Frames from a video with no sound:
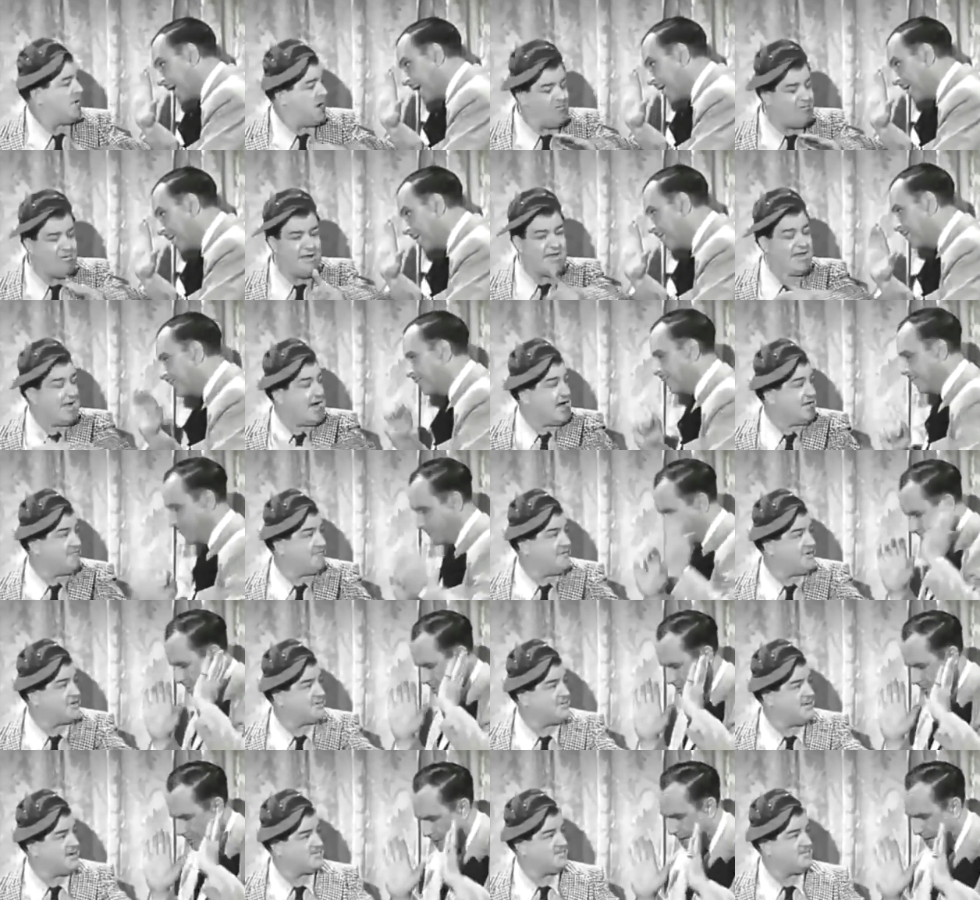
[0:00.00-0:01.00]
Speaker 1: All right, you got a
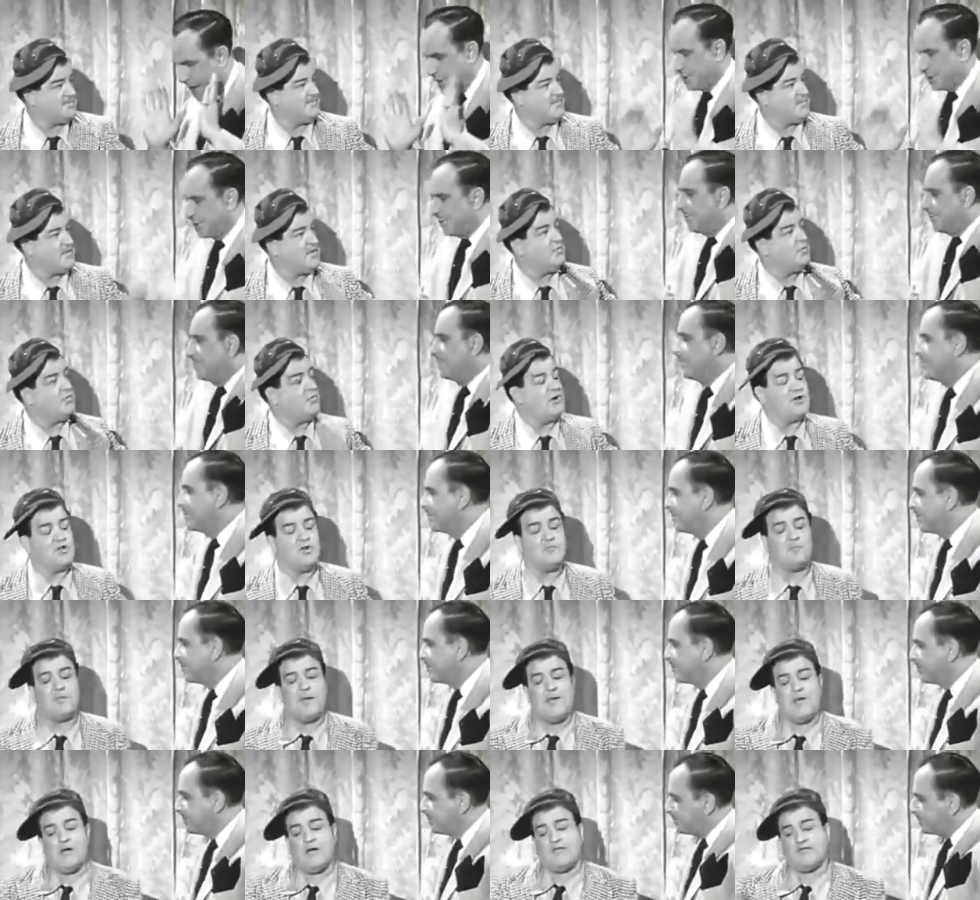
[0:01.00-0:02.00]
first baseman. Yes. When
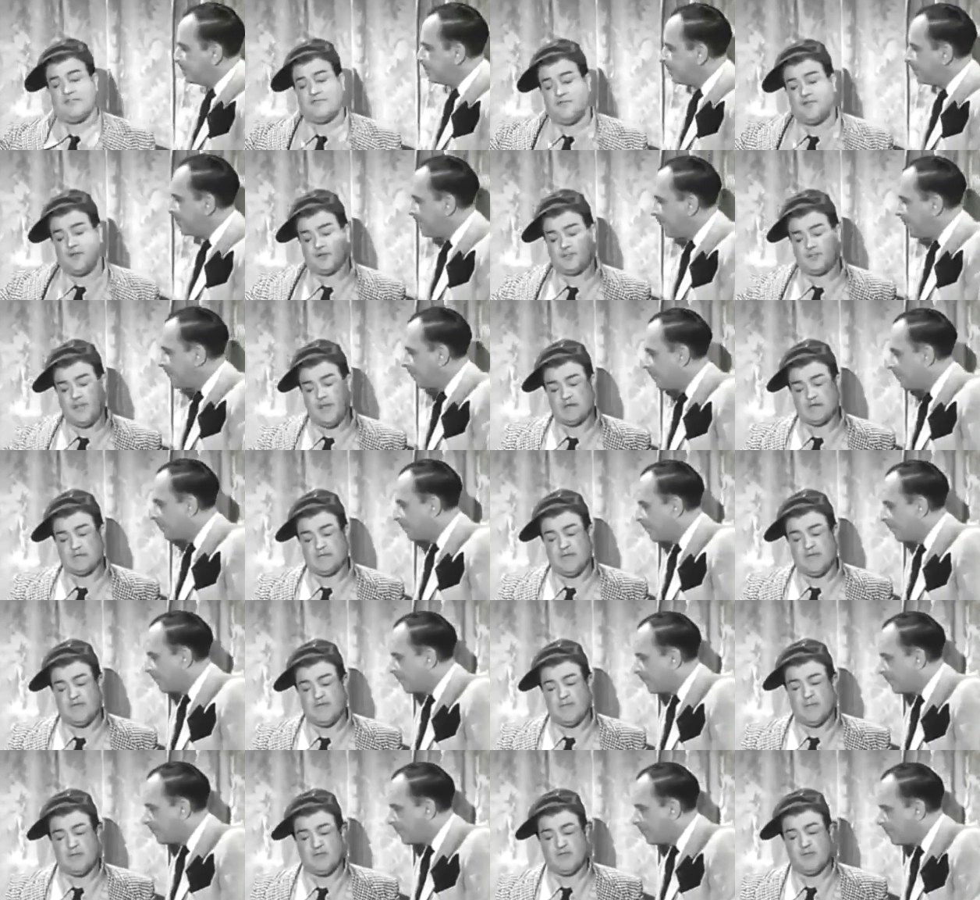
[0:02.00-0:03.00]
you pay off the first
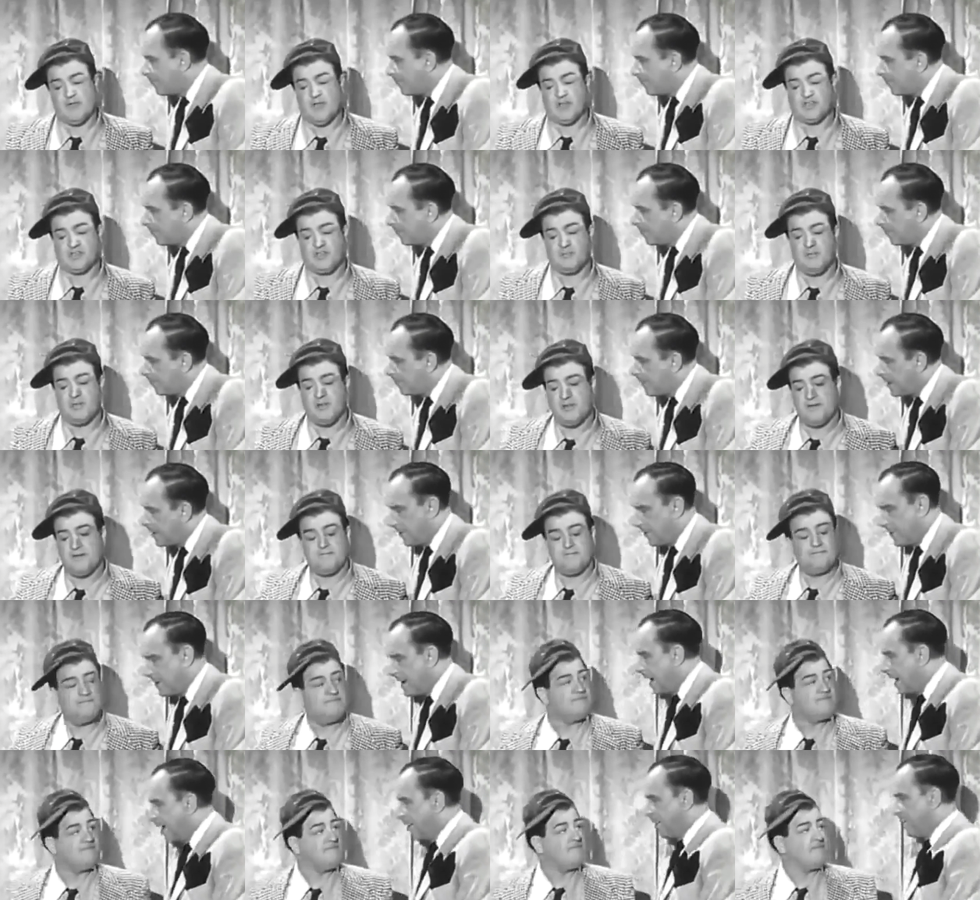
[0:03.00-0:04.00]
baseman every month, who gets the money?
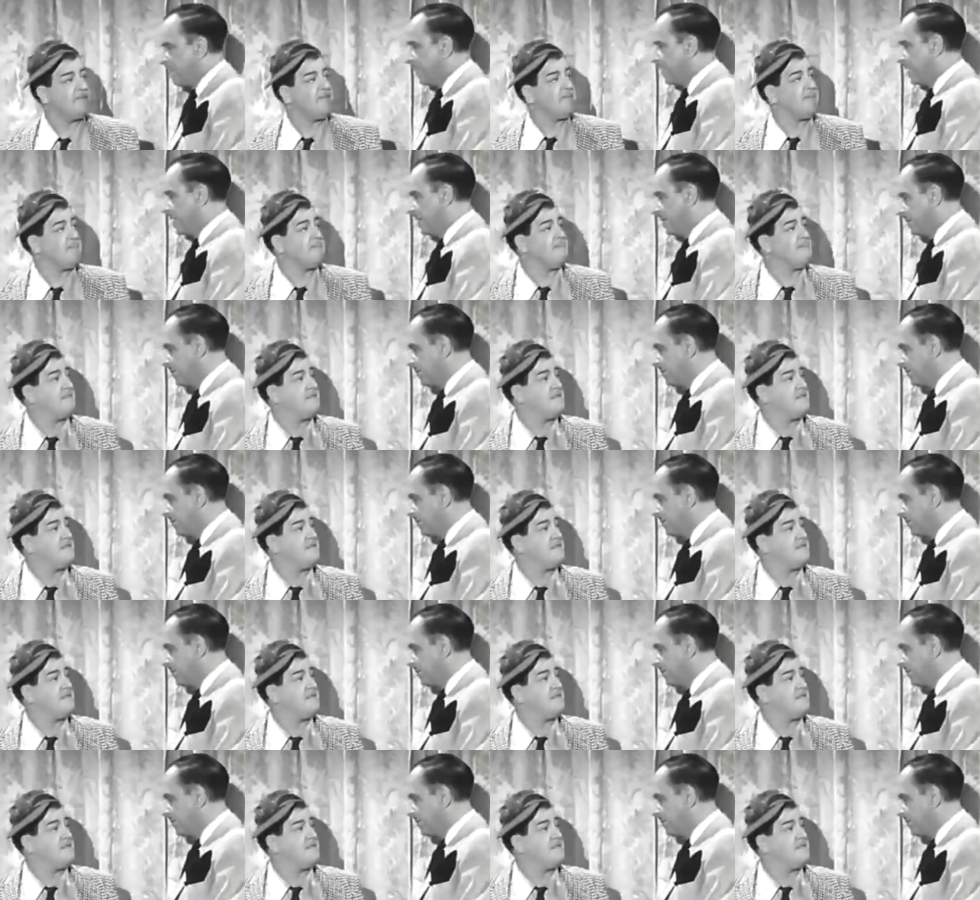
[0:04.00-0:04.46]
Every dollar of it.